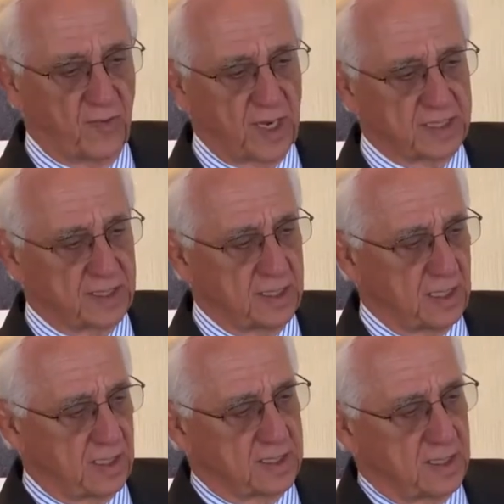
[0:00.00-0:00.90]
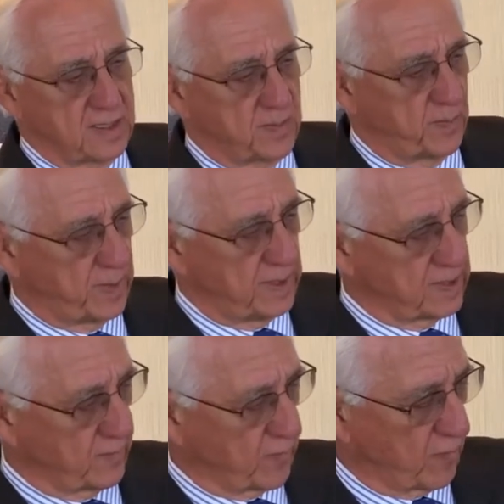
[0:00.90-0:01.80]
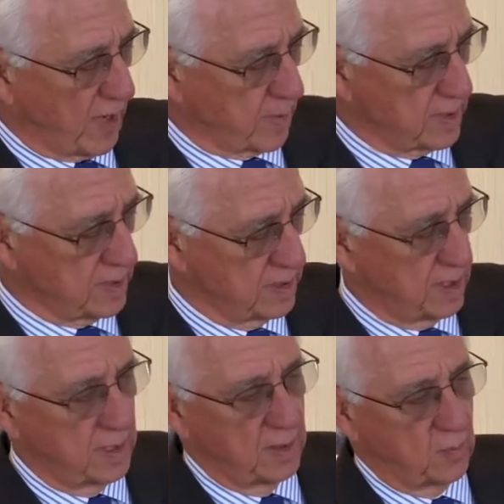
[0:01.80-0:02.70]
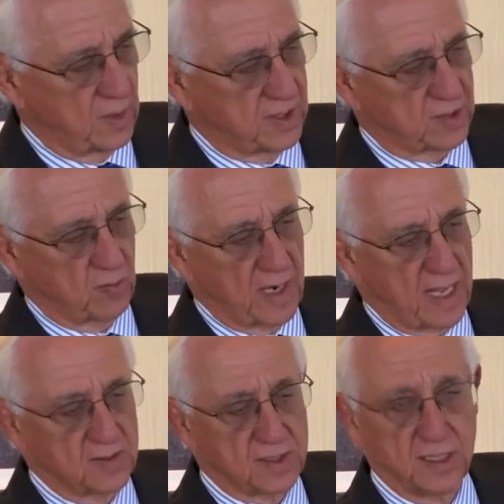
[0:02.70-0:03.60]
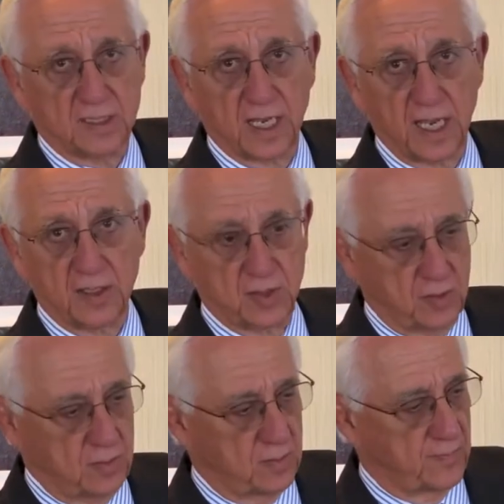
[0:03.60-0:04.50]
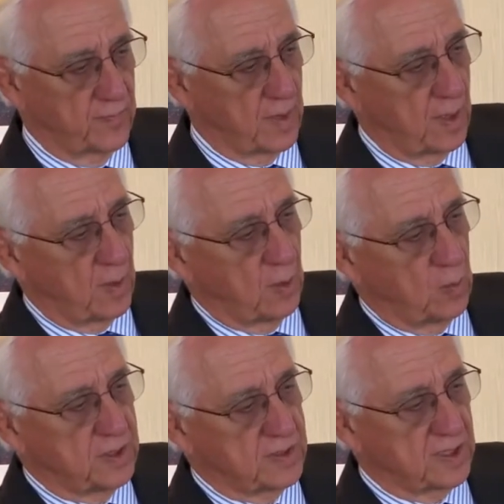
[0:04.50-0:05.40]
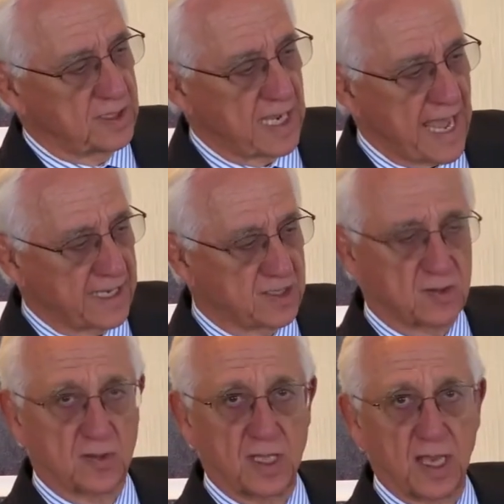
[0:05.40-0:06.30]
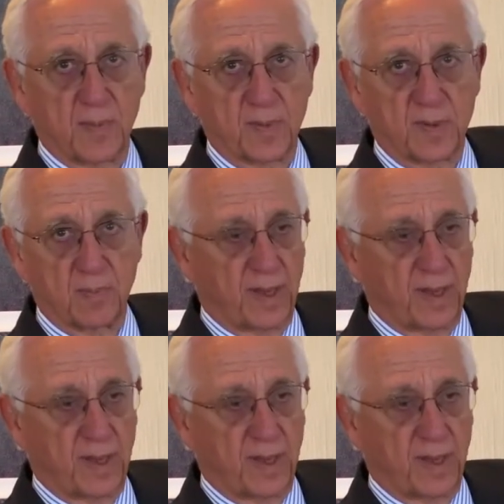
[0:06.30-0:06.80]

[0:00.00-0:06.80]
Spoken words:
Foxing is this piece of rubber which surrounds the entire shoe, which is attached to the upper